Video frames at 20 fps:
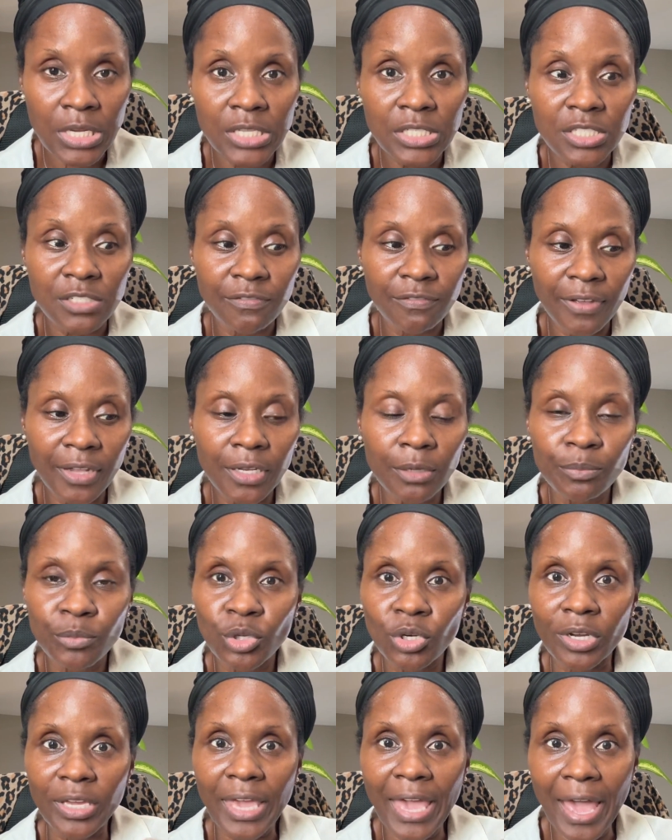Develop
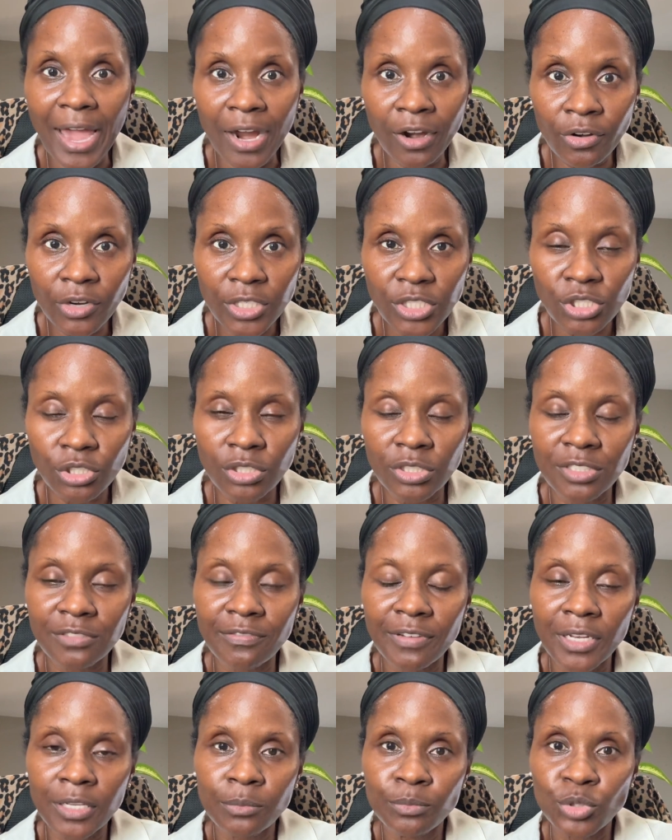your character,
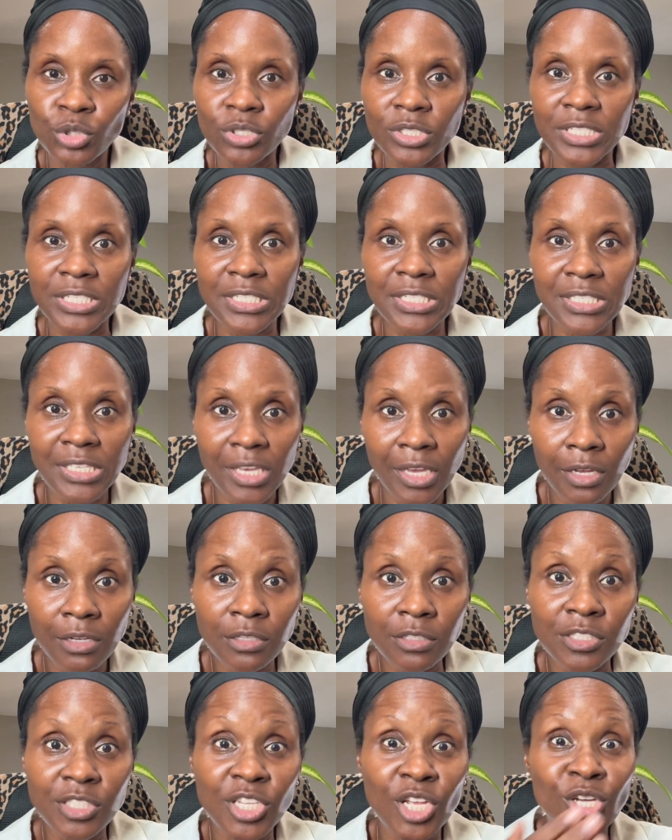develop your
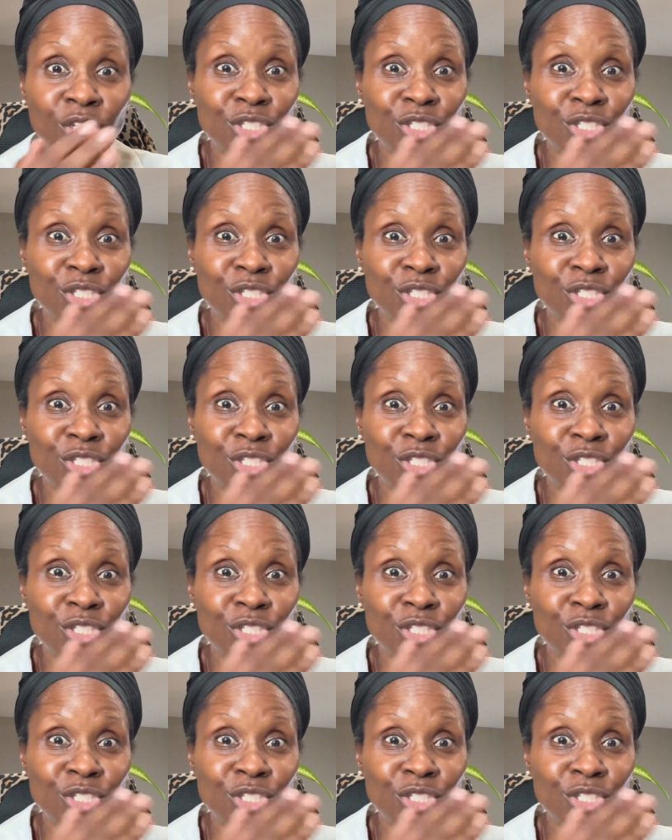skills,